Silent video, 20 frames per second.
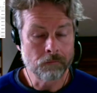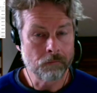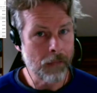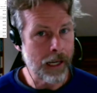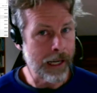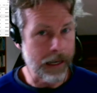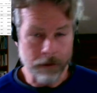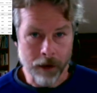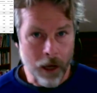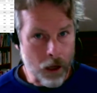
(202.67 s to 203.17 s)

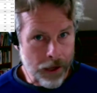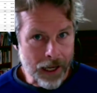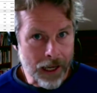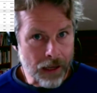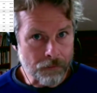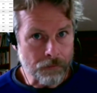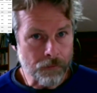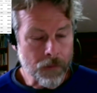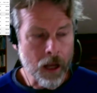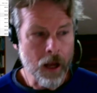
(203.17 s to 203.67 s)
I don't know
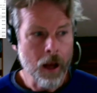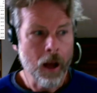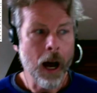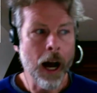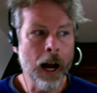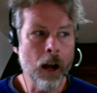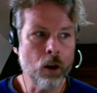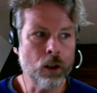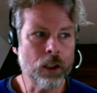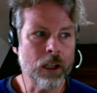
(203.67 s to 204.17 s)
that.
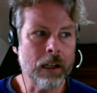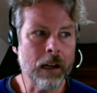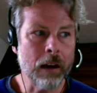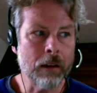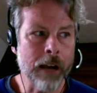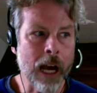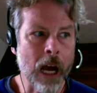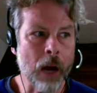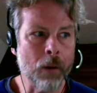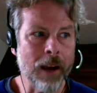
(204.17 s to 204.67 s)
I also
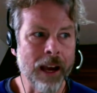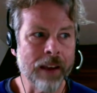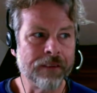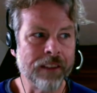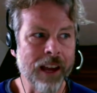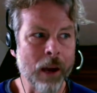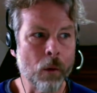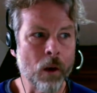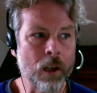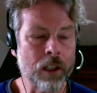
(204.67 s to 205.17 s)
don't know if
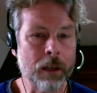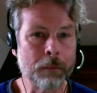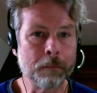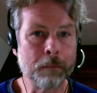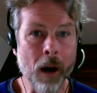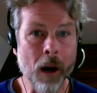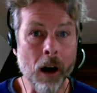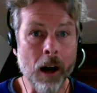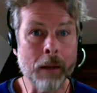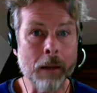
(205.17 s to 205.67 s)
they want to
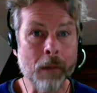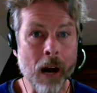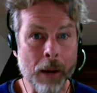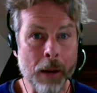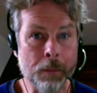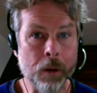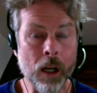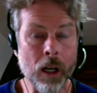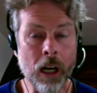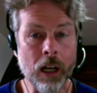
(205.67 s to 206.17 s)
buy my
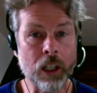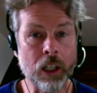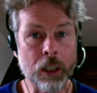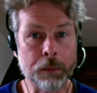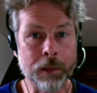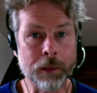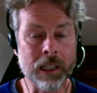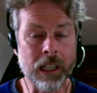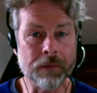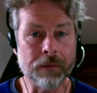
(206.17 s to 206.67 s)
product
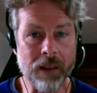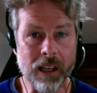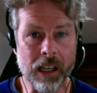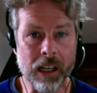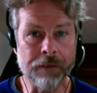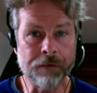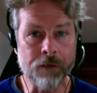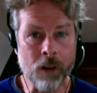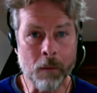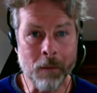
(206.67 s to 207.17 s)

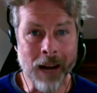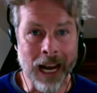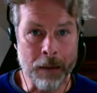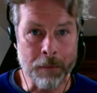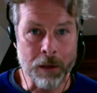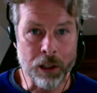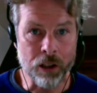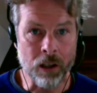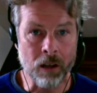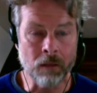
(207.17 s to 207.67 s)
specifically from
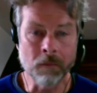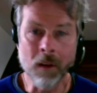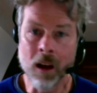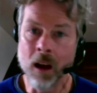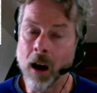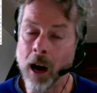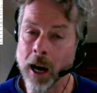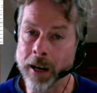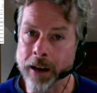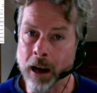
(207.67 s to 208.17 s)
Amazon.
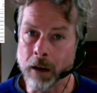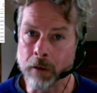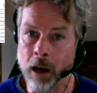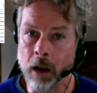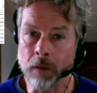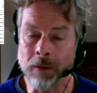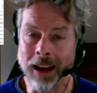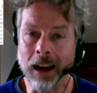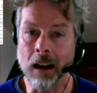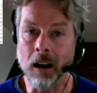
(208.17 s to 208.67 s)
I don't
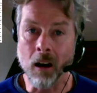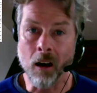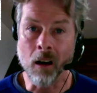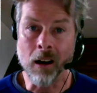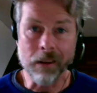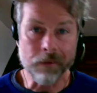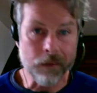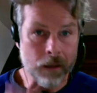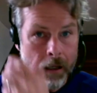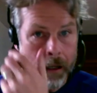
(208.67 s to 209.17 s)
know that
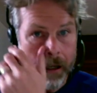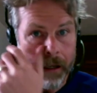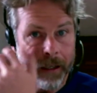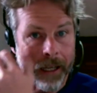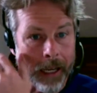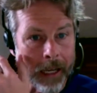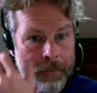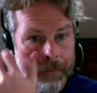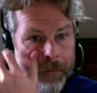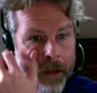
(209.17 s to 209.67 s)
either,
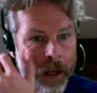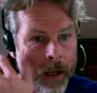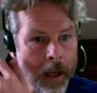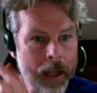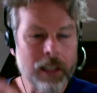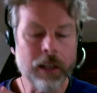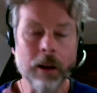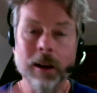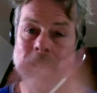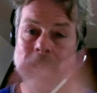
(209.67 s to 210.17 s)
okay?
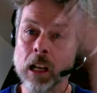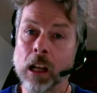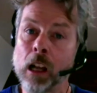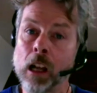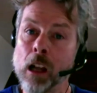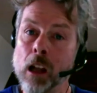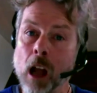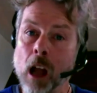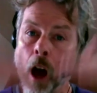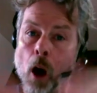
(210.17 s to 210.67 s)
So it's a
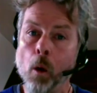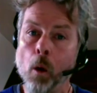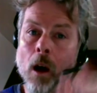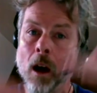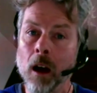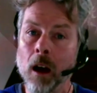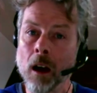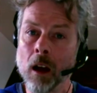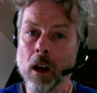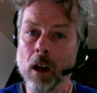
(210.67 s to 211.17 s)

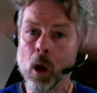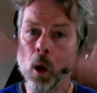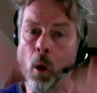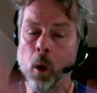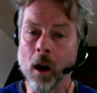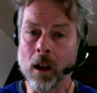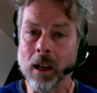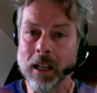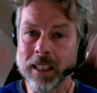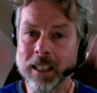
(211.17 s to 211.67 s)
lower
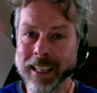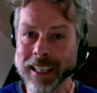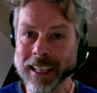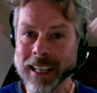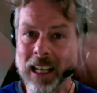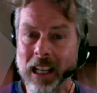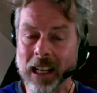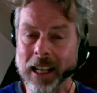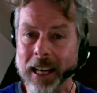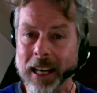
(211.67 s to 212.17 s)
quality
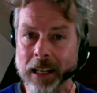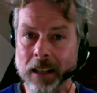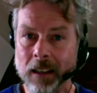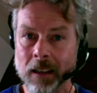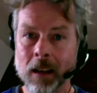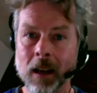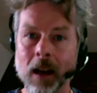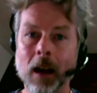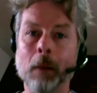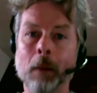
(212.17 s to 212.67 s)
click,
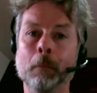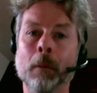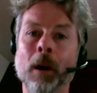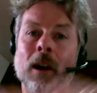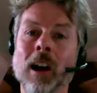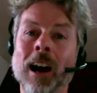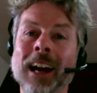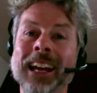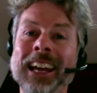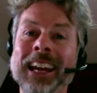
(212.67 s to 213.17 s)

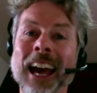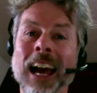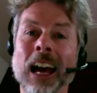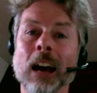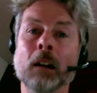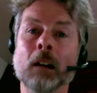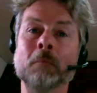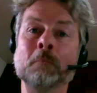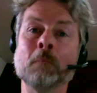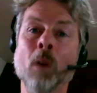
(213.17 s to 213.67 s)
but I
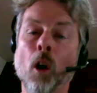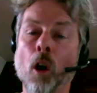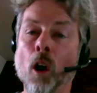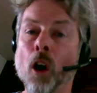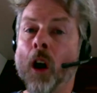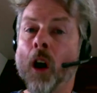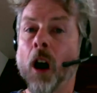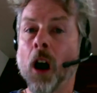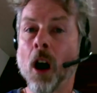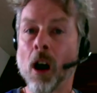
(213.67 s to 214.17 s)
get
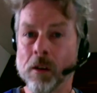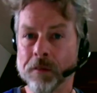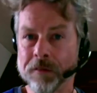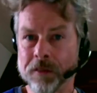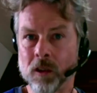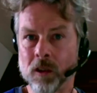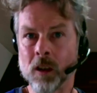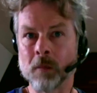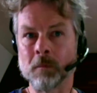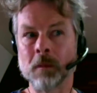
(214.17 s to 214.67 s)
more
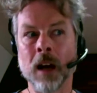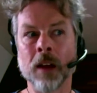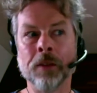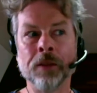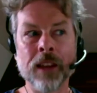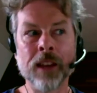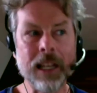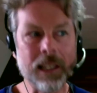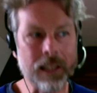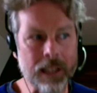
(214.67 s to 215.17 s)
of them.
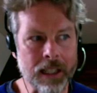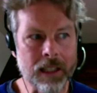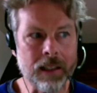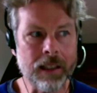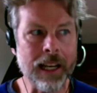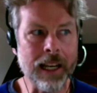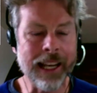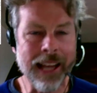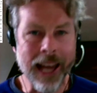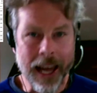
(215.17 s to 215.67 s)
And this is
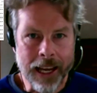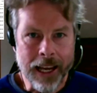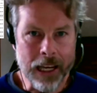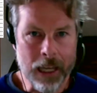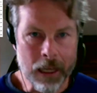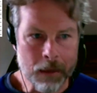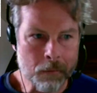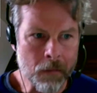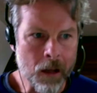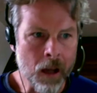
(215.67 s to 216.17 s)
the
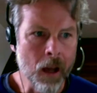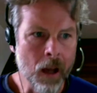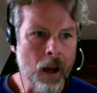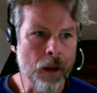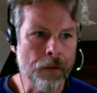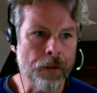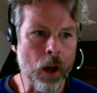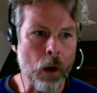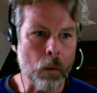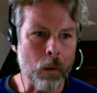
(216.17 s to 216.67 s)
game
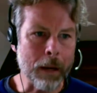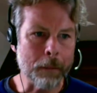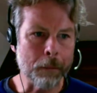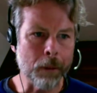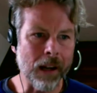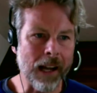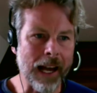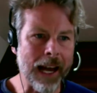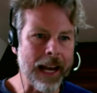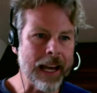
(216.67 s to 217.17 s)
that we
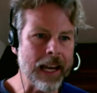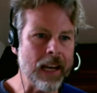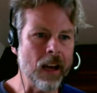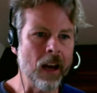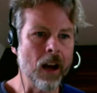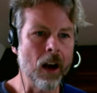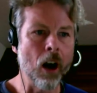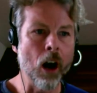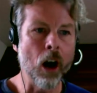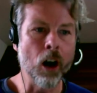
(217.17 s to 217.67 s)
play
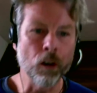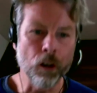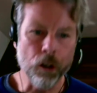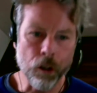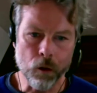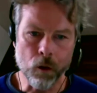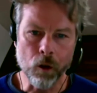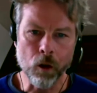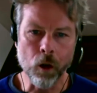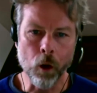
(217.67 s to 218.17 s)
on
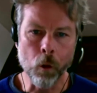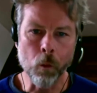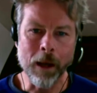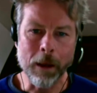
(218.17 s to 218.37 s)
Google.